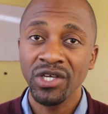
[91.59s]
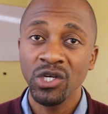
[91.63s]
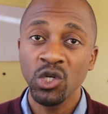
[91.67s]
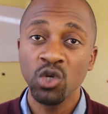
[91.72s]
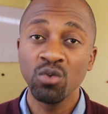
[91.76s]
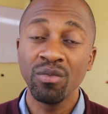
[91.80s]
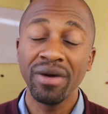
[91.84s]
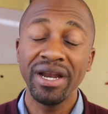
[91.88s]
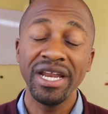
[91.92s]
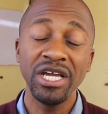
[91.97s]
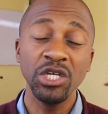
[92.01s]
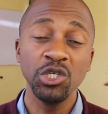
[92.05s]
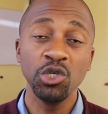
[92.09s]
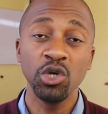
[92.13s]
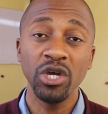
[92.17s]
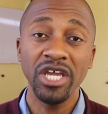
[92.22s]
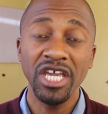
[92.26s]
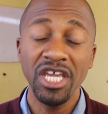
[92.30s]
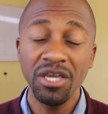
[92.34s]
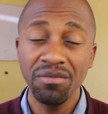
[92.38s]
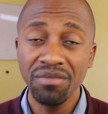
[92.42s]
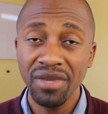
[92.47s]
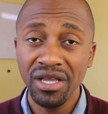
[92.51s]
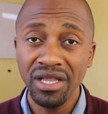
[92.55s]
to manage your
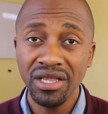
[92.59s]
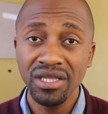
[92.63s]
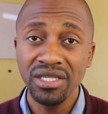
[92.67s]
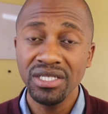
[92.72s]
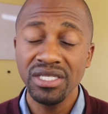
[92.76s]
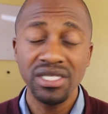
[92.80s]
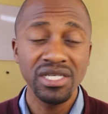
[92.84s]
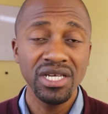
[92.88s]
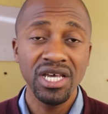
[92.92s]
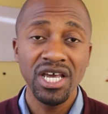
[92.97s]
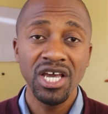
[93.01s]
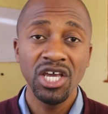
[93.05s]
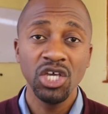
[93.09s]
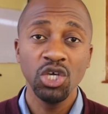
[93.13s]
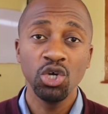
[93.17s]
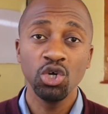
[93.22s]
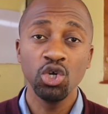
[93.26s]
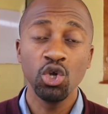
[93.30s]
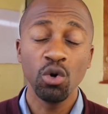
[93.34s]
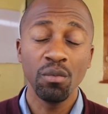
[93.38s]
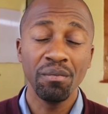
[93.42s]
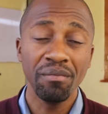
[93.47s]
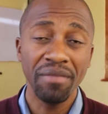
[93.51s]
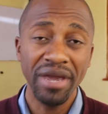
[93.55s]
emails, your
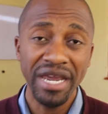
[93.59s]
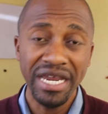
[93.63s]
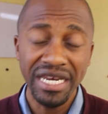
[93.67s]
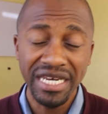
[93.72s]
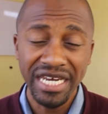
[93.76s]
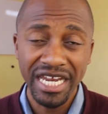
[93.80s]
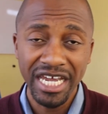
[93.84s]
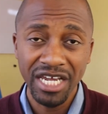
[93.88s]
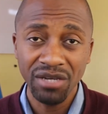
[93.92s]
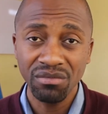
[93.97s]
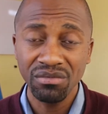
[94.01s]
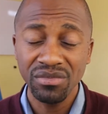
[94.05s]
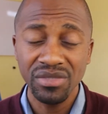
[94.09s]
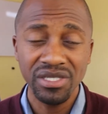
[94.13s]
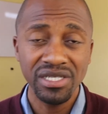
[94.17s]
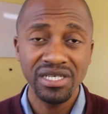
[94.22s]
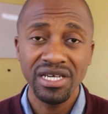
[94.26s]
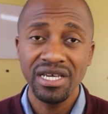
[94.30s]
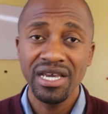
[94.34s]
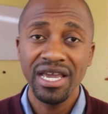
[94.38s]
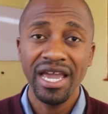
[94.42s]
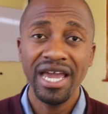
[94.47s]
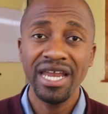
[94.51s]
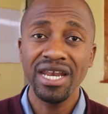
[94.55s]
domain
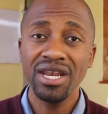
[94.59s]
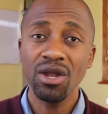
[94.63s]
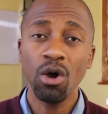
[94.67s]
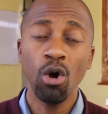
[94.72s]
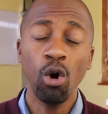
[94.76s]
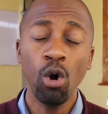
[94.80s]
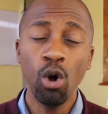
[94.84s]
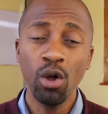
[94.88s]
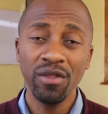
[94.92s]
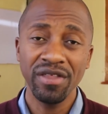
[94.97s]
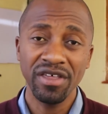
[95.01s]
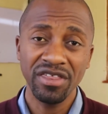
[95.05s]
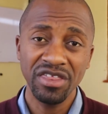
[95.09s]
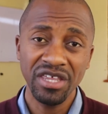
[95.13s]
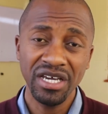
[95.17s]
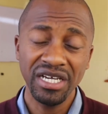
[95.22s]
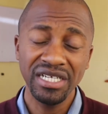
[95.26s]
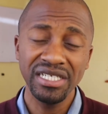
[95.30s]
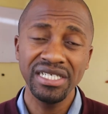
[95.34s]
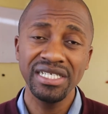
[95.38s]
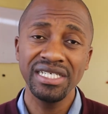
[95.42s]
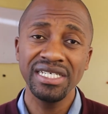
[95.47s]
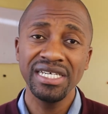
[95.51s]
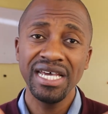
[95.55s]
names, and all the
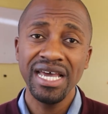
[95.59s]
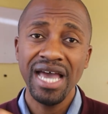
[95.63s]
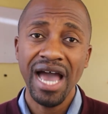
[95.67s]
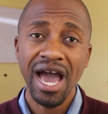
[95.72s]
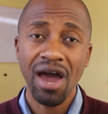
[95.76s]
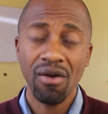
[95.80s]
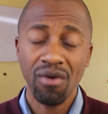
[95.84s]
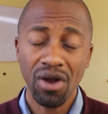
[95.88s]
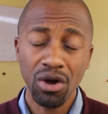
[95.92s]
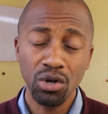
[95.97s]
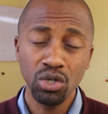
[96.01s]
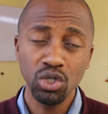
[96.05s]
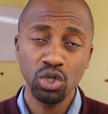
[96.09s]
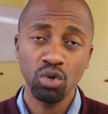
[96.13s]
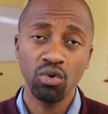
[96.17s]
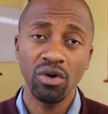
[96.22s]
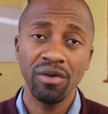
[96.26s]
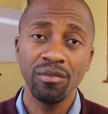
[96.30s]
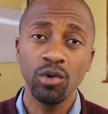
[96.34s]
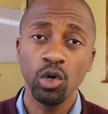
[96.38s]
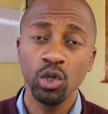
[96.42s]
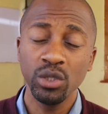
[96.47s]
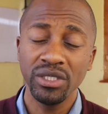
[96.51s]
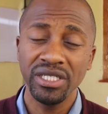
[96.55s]
things around your
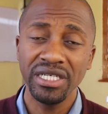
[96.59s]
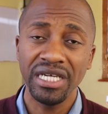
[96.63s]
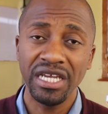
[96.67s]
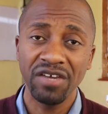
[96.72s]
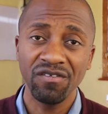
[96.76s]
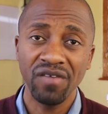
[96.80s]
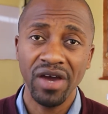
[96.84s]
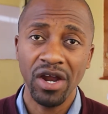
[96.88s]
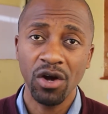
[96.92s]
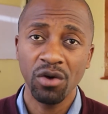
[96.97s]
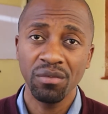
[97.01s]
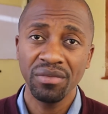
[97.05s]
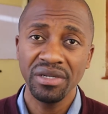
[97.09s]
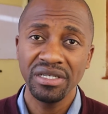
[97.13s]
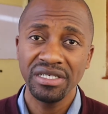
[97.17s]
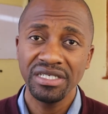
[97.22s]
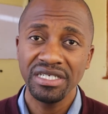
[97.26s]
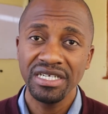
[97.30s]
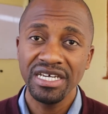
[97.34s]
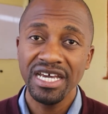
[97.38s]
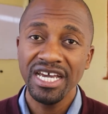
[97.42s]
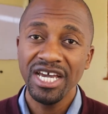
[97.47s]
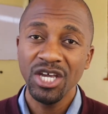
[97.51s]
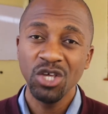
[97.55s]
web hosting
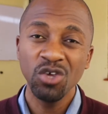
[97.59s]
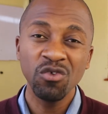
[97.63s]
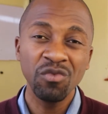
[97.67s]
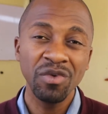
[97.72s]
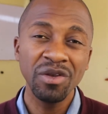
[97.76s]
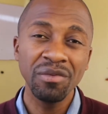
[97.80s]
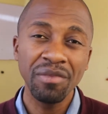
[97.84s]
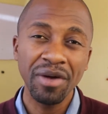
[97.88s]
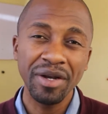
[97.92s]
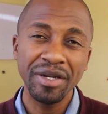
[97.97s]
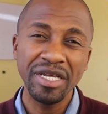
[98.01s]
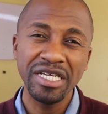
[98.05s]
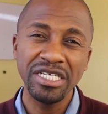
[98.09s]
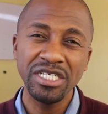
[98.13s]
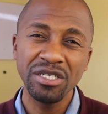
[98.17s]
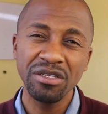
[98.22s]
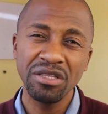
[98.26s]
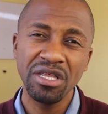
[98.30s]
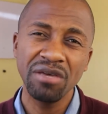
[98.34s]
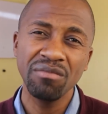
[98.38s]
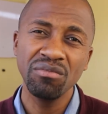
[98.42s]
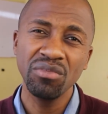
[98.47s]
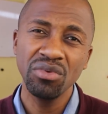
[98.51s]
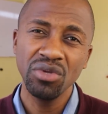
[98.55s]
environment. You've been
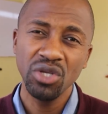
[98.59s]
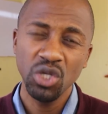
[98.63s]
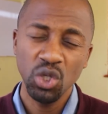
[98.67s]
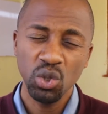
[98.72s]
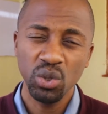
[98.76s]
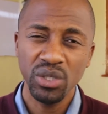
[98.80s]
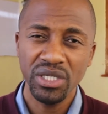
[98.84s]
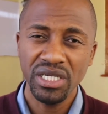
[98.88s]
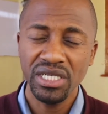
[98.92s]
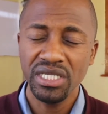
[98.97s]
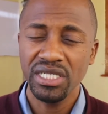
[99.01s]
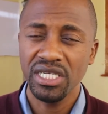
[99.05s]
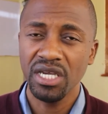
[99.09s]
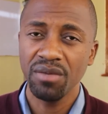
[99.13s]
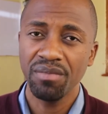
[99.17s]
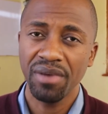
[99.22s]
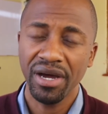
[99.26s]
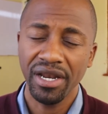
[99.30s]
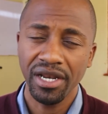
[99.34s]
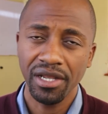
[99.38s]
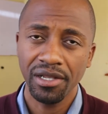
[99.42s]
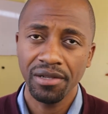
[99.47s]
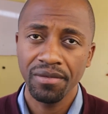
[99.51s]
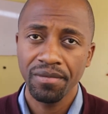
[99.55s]
managing them using
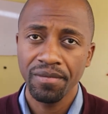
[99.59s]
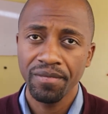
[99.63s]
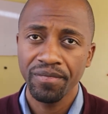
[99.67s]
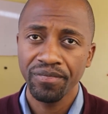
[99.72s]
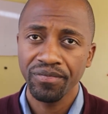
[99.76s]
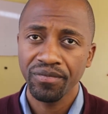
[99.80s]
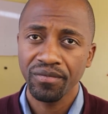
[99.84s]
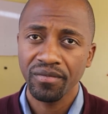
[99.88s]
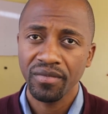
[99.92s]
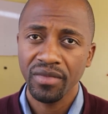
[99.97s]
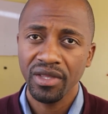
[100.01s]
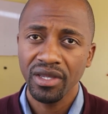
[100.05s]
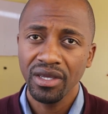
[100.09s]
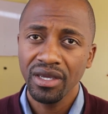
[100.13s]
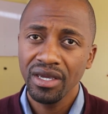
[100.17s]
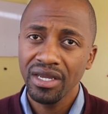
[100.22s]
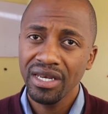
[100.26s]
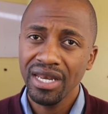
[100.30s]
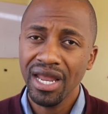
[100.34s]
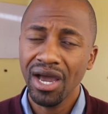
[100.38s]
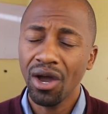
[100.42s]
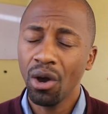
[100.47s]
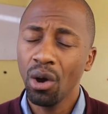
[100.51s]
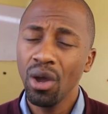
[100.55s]
cPanel.
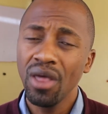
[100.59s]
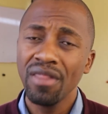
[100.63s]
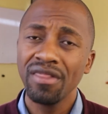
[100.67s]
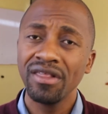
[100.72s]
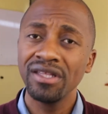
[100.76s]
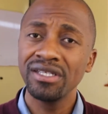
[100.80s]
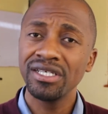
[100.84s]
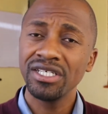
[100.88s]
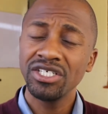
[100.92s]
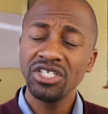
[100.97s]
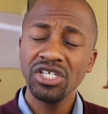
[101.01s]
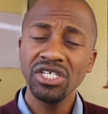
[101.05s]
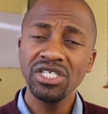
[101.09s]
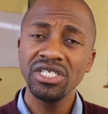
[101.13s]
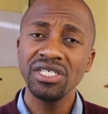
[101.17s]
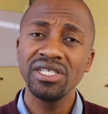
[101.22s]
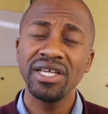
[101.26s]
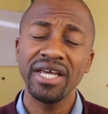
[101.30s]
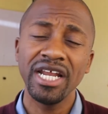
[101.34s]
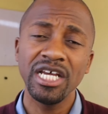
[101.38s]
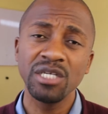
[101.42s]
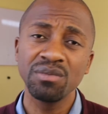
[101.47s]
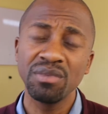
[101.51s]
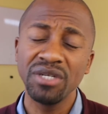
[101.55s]
Now, there's a change
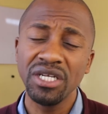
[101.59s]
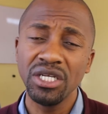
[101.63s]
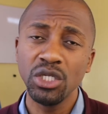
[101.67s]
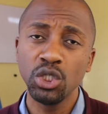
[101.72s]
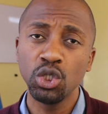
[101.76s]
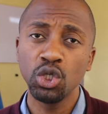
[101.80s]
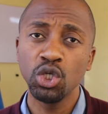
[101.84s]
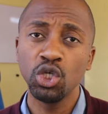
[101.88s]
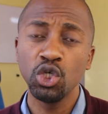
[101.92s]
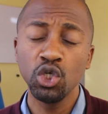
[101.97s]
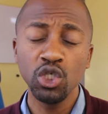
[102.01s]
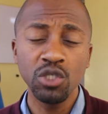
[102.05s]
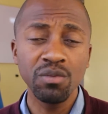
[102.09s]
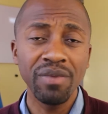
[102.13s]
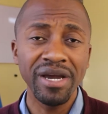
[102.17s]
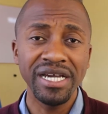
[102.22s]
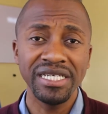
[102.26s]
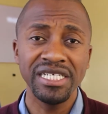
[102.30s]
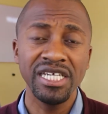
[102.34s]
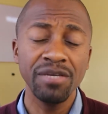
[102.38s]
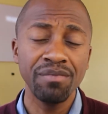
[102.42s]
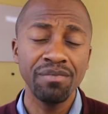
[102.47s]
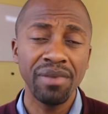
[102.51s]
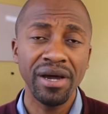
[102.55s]
that has been introduced by
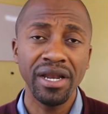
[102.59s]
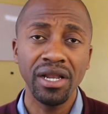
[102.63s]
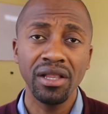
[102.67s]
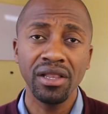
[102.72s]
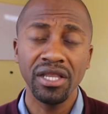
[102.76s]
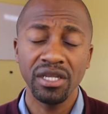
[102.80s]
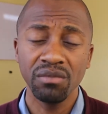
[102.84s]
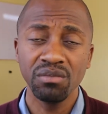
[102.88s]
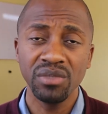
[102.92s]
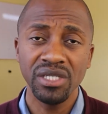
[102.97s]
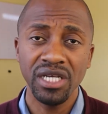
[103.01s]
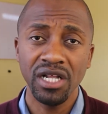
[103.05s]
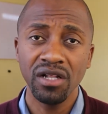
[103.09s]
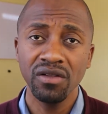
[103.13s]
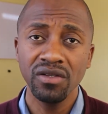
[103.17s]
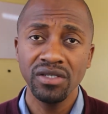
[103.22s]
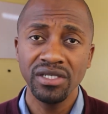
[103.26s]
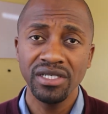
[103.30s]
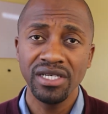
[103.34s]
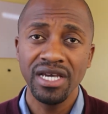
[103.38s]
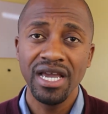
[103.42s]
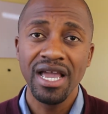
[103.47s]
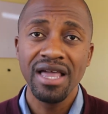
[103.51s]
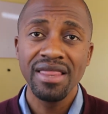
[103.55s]
cPanel
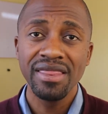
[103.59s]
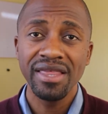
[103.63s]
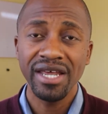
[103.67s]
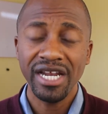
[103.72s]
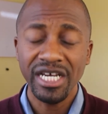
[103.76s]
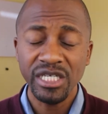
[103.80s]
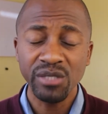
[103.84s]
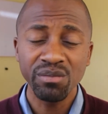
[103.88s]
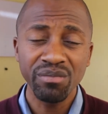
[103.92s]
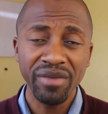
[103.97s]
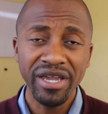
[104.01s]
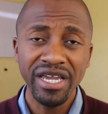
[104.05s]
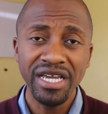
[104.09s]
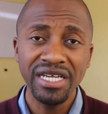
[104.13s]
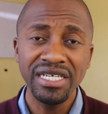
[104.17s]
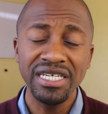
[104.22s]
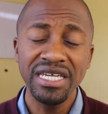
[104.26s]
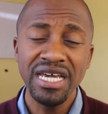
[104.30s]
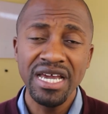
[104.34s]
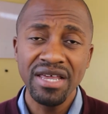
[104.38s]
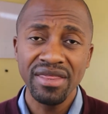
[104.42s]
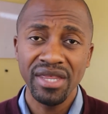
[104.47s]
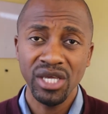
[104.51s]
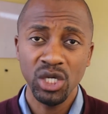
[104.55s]
themselves that has made
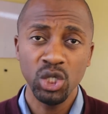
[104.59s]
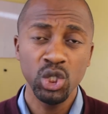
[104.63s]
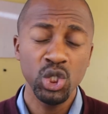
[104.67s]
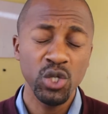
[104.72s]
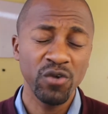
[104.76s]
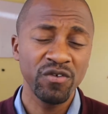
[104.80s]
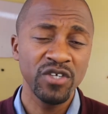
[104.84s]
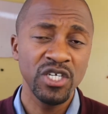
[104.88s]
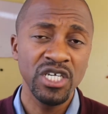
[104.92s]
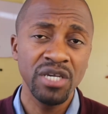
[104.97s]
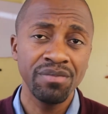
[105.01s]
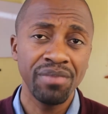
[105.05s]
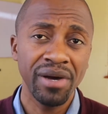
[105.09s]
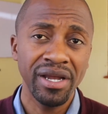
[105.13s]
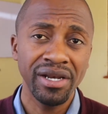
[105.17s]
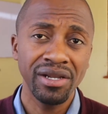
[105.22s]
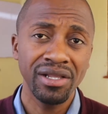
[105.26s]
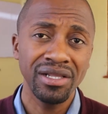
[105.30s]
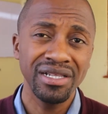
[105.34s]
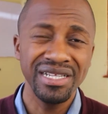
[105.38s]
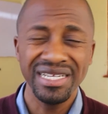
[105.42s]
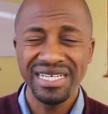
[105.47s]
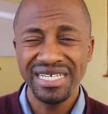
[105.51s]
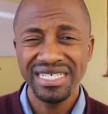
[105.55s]
the use of
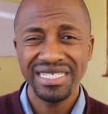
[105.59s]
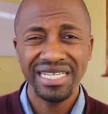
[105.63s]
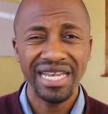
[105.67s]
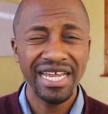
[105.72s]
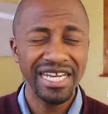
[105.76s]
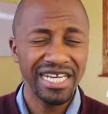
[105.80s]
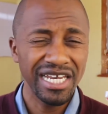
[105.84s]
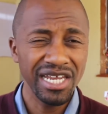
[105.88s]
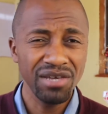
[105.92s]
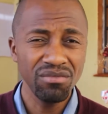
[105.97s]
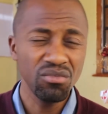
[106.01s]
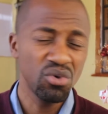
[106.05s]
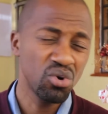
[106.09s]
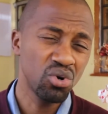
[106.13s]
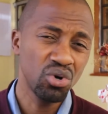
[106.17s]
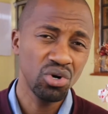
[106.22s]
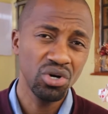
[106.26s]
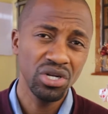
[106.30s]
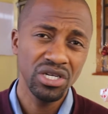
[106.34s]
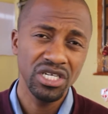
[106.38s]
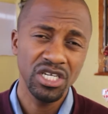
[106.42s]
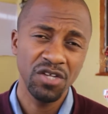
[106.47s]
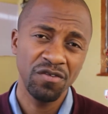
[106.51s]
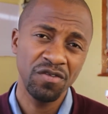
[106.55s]
cPanel slightly
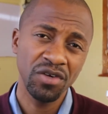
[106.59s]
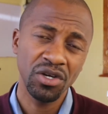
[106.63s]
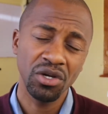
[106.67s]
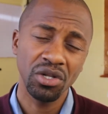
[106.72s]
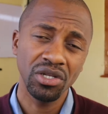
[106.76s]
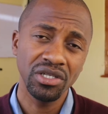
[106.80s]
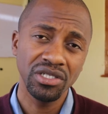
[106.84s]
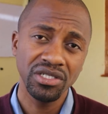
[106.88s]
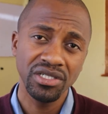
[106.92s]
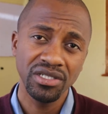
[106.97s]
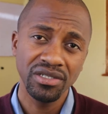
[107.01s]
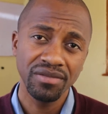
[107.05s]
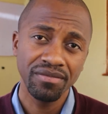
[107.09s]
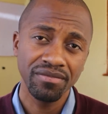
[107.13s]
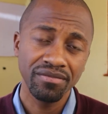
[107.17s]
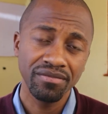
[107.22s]
more difficult.